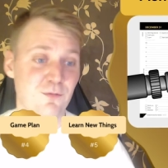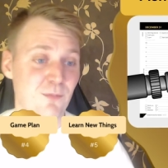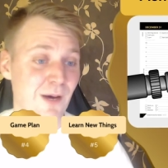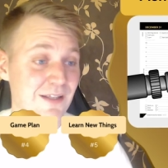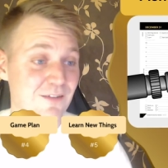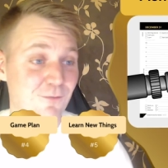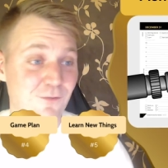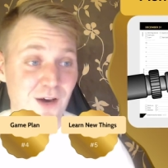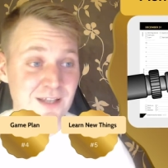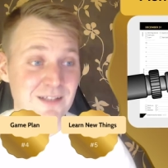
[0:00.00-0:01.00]
might
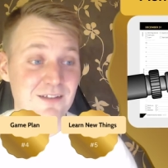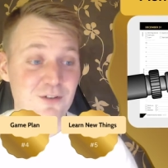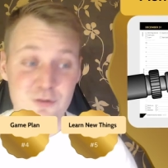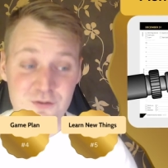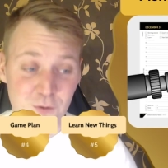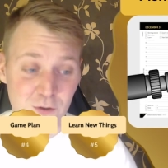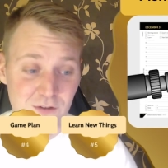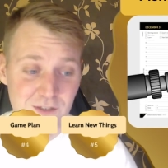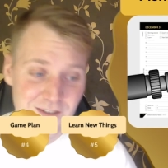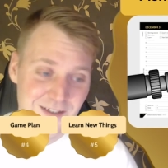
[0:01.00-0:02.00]
find useful
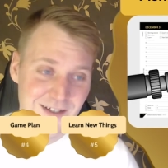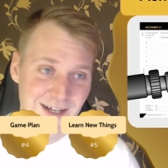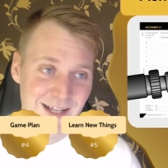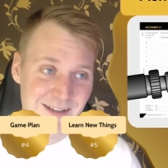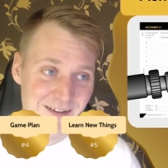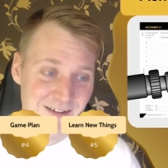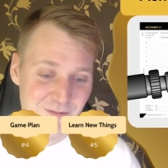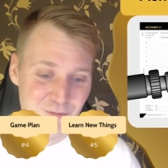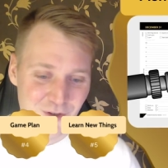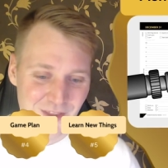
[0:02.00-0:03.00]
and
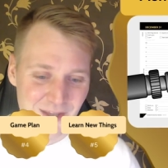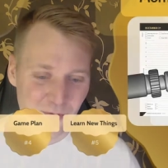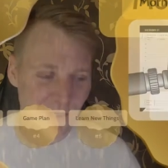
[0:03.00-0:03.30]
work that way.